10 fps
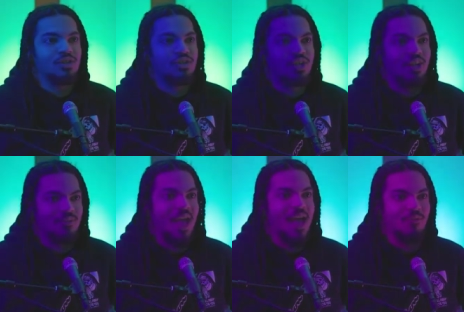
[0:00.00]
shit
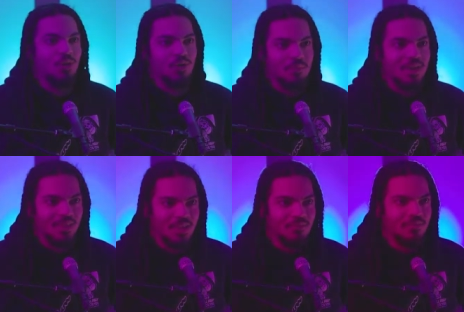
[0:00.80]
I've ever heard in my
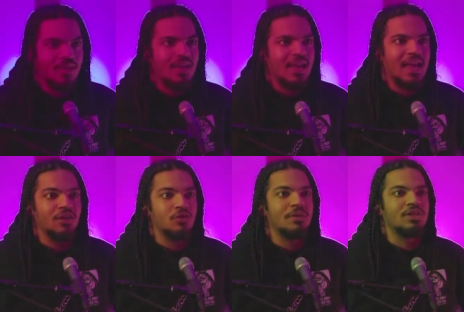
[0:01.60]
life. And
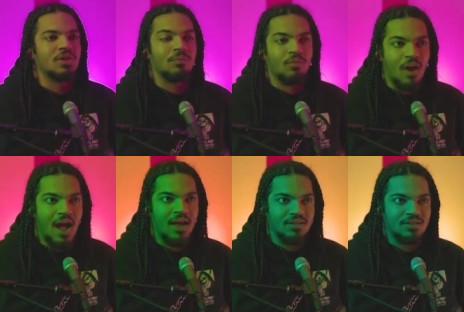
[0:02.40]
you'd be
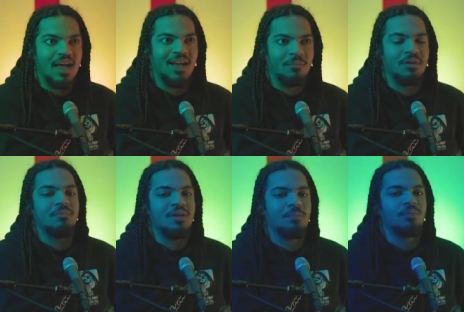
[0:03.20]
surprised how many
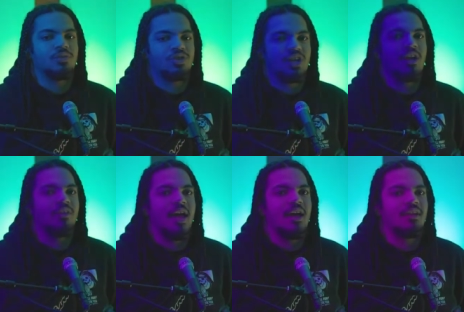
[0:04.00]
people share
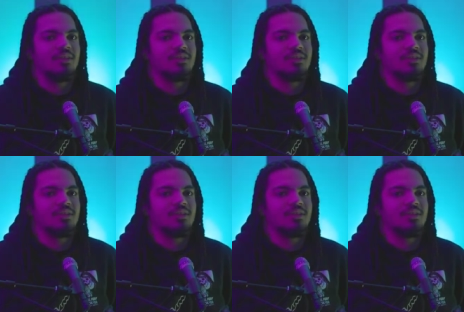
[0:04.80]
that